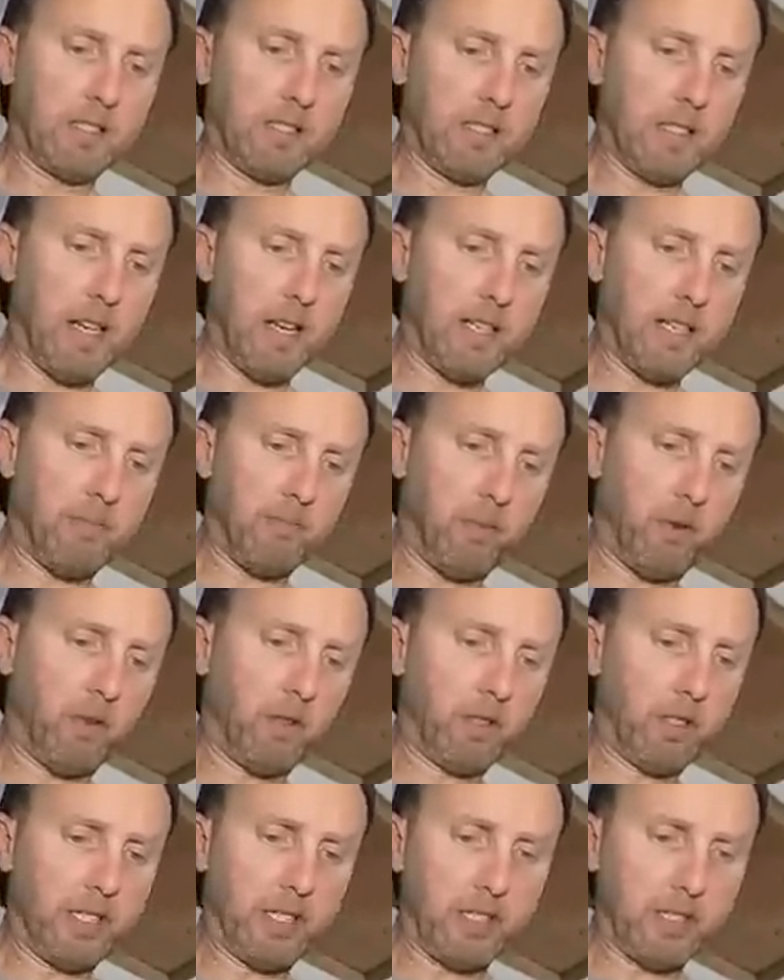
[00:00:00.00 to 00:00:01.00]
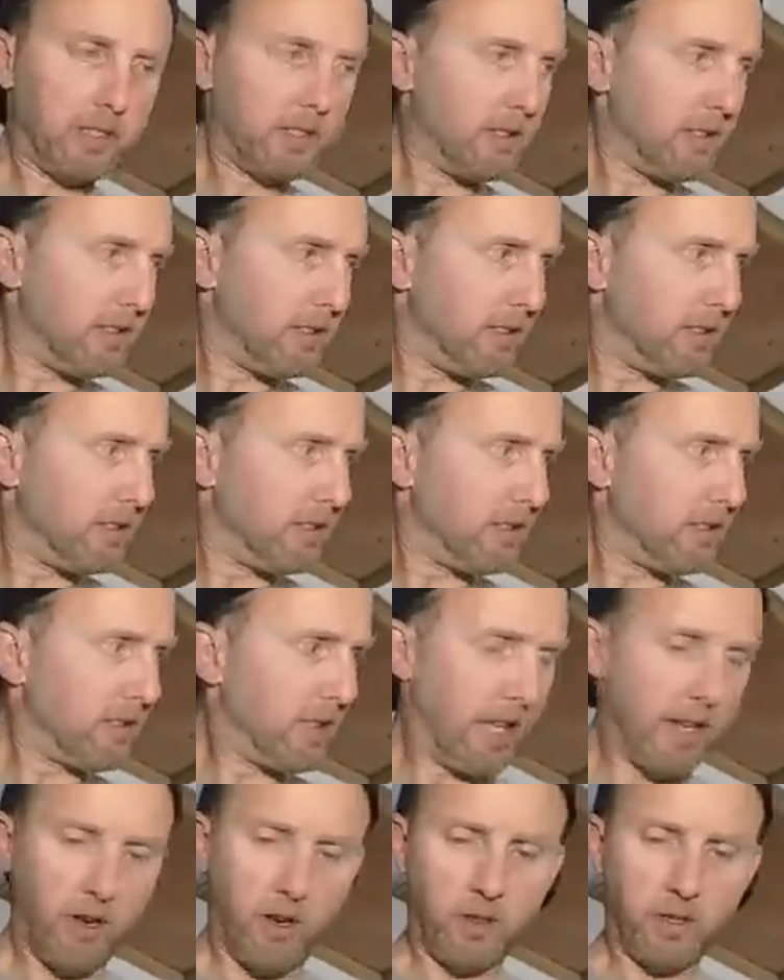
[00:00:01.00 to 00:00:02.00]
kind of pulling,
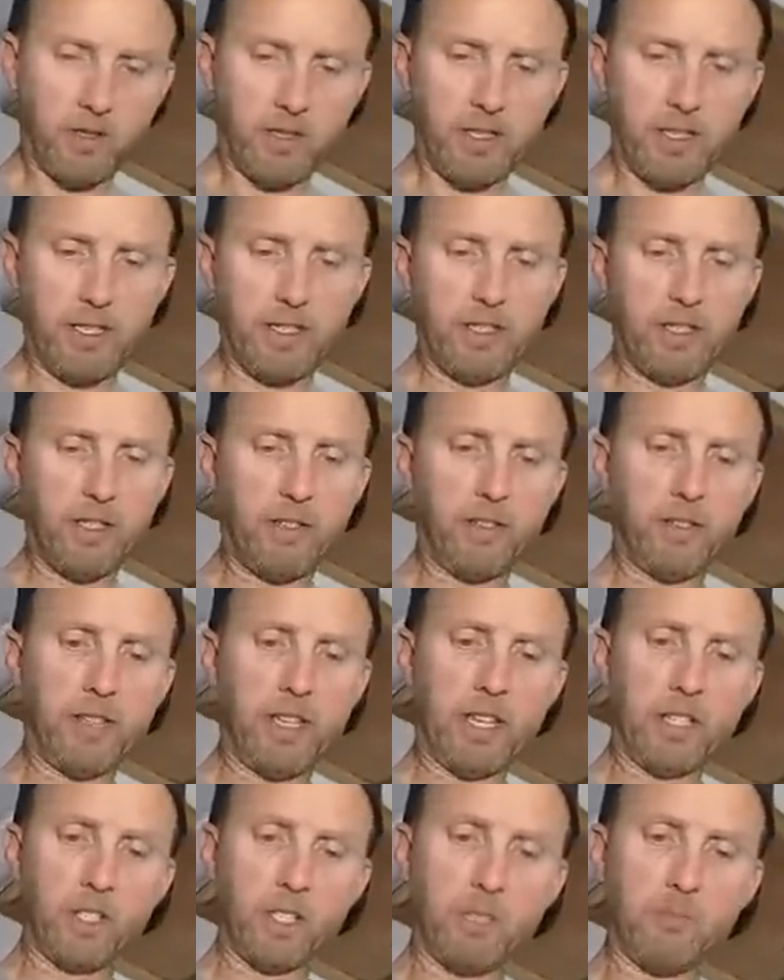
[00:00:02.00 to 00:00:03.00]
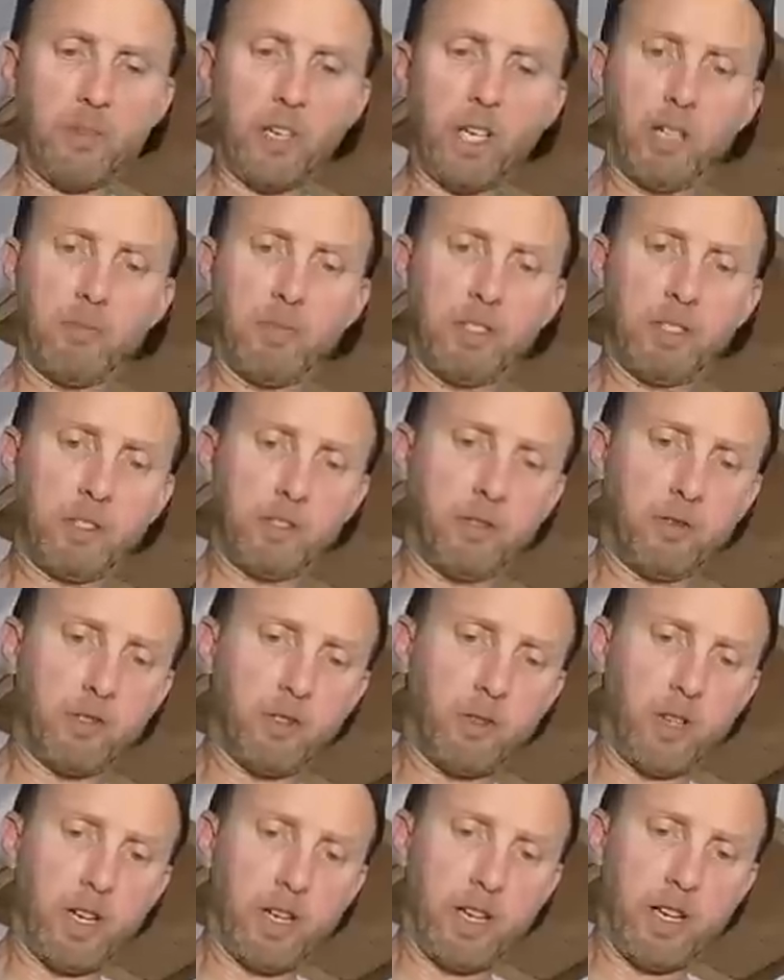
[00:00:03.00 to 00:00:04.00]
I hooked it in there in the engine compartment, it's loose
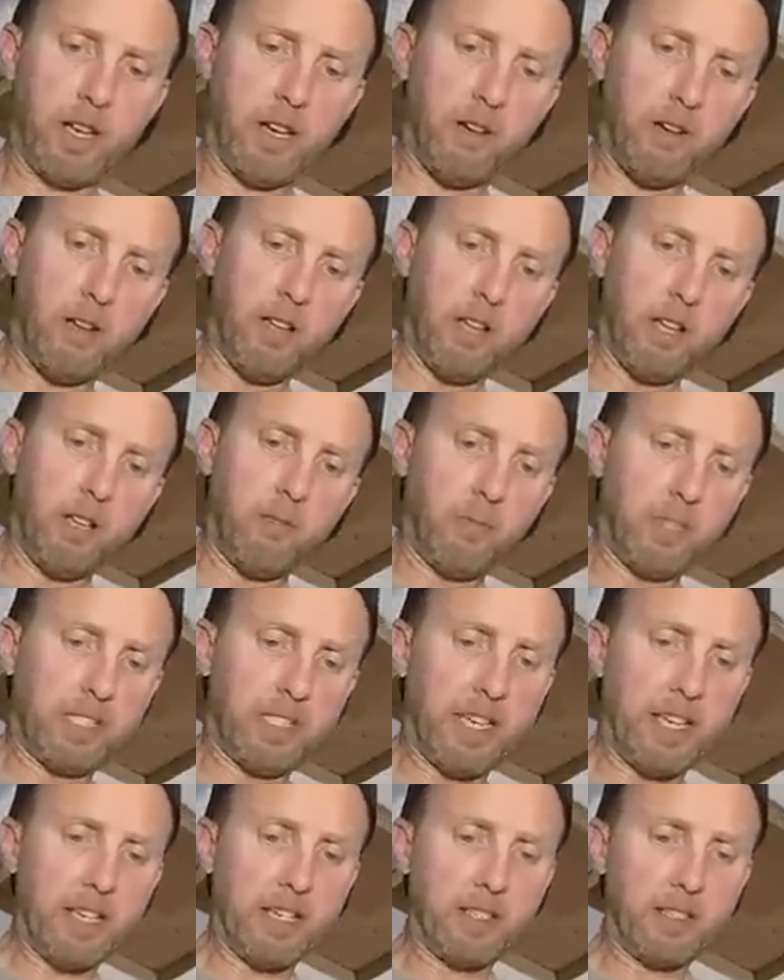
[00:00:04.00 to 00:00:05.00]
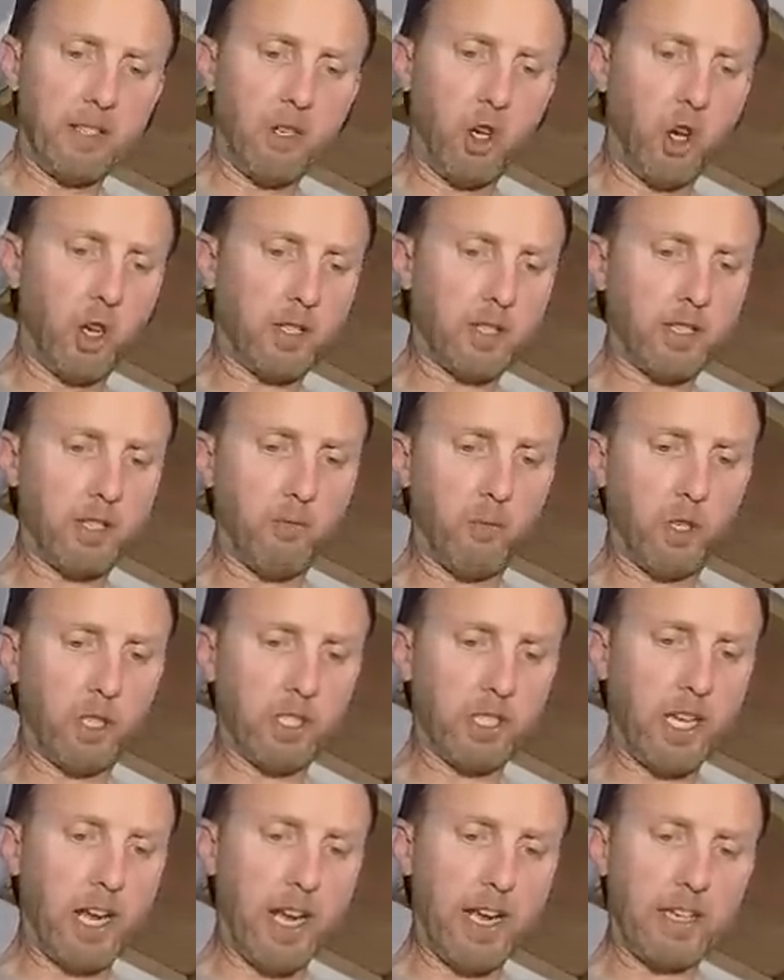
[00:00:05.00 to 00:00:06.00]
right now, but get it hooked somewhere
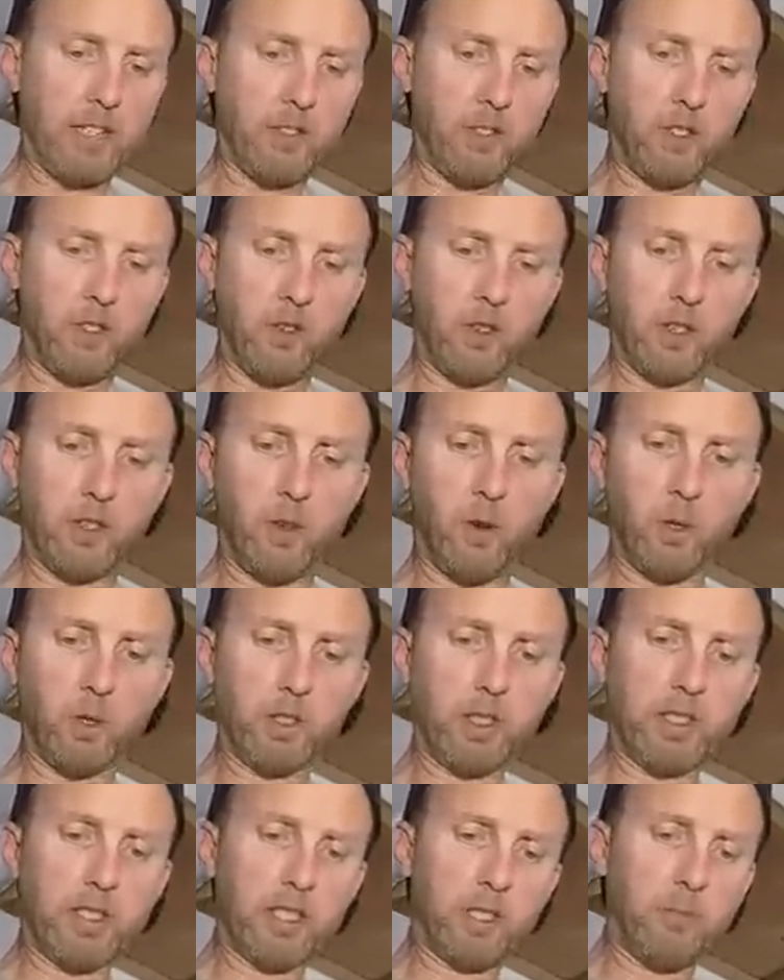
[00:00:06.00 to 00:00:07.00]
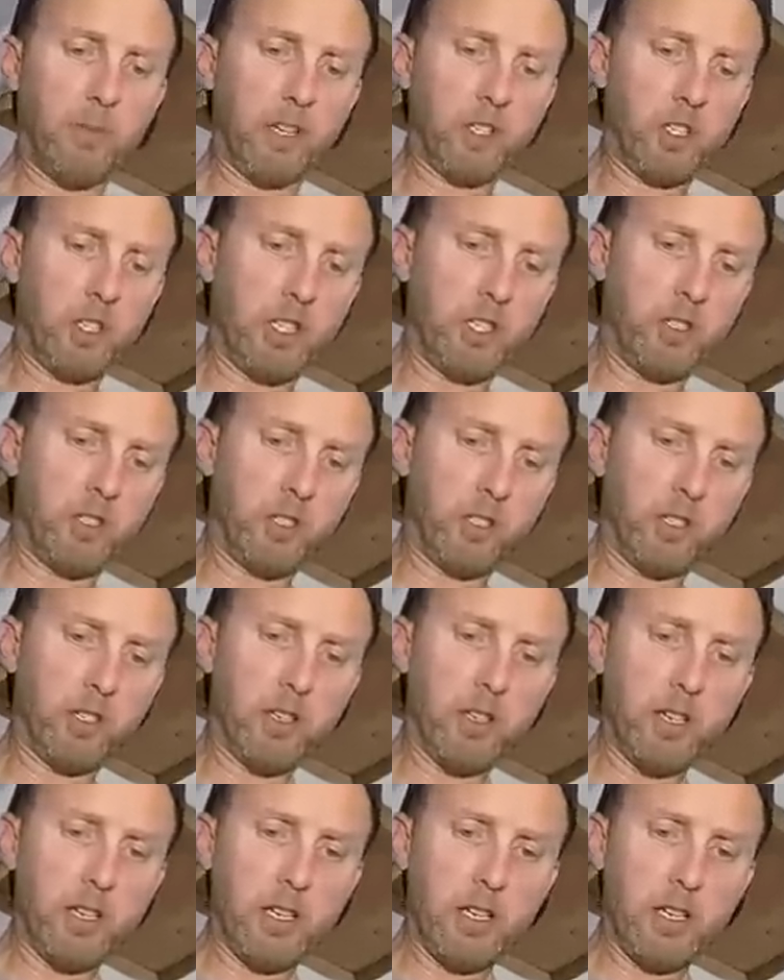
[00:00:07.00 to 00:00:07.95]
tight so you can hold it and it's much easier.